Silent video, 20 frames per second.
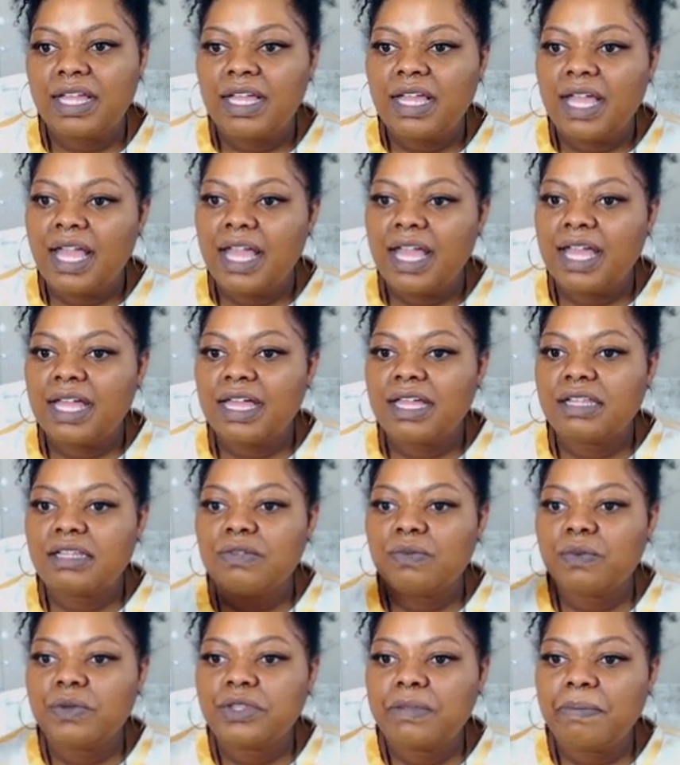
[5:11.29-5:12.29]

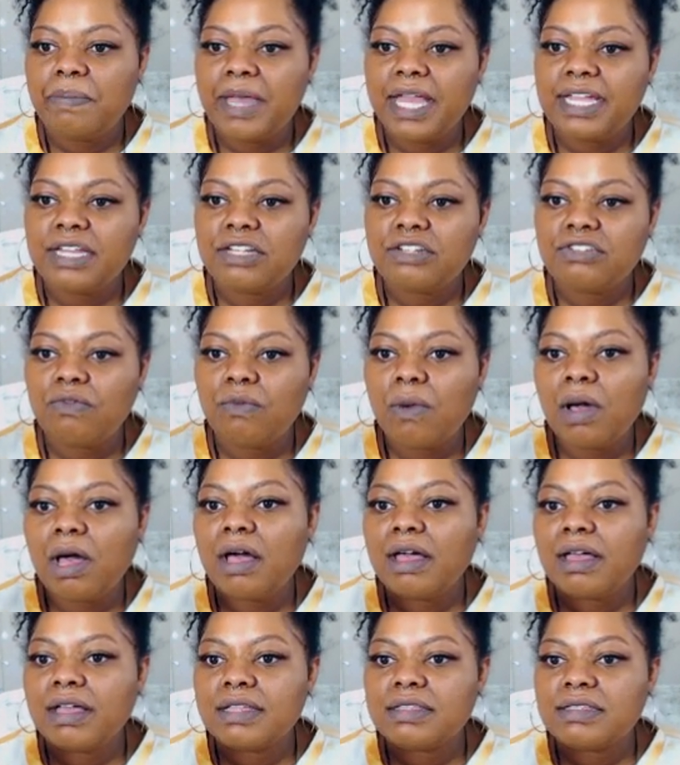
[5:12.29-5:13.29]
And with the Page of
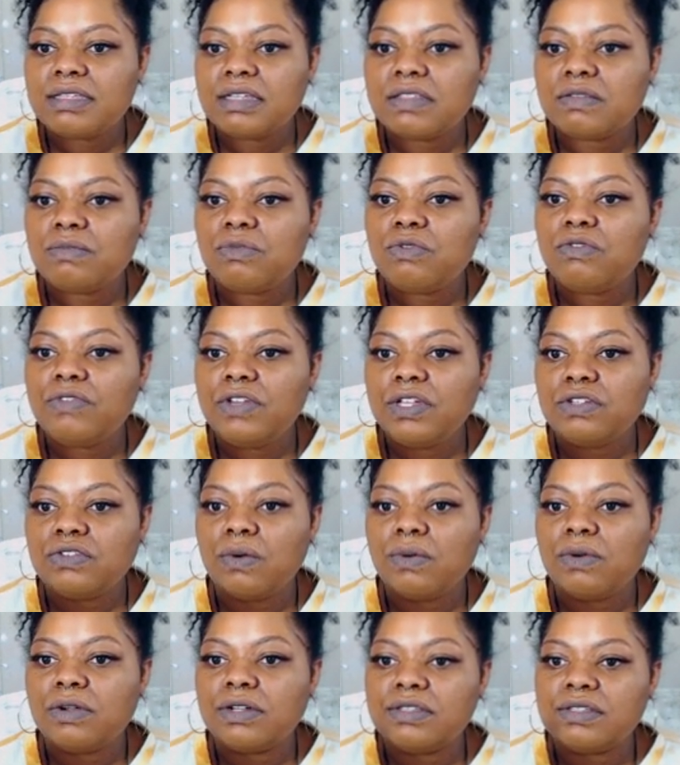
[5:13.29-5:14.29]
Wands, it's moving
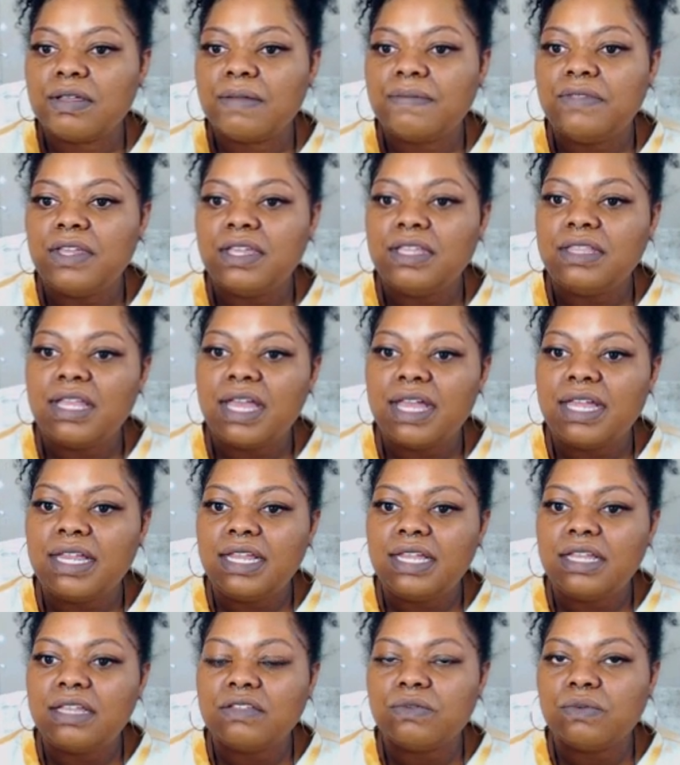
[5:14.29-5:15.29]
towards something that
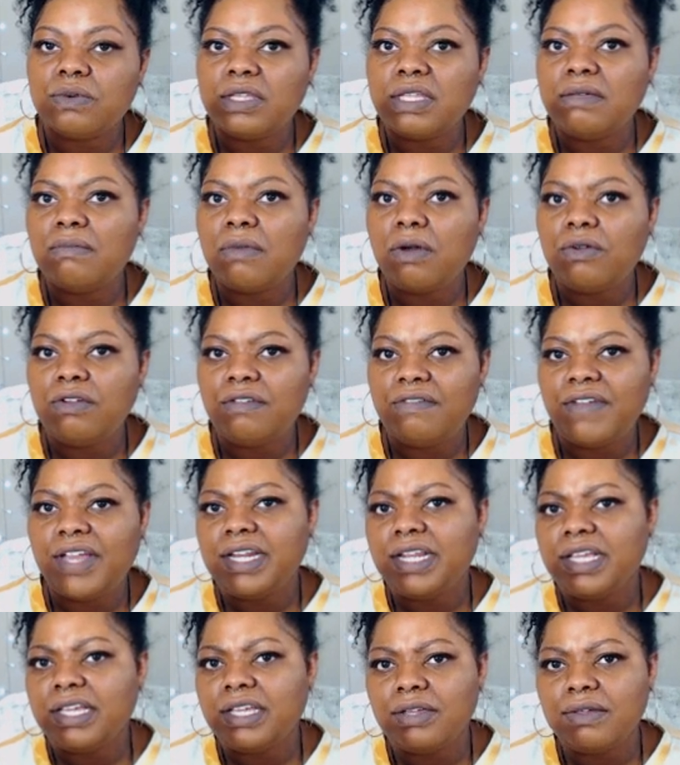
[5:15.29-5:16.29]
is really
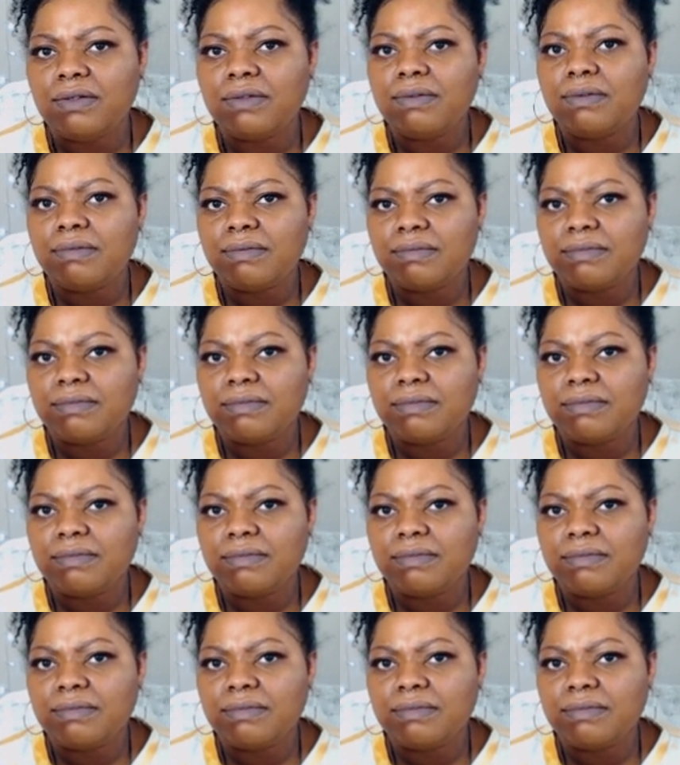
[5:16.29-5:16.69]
motivating you.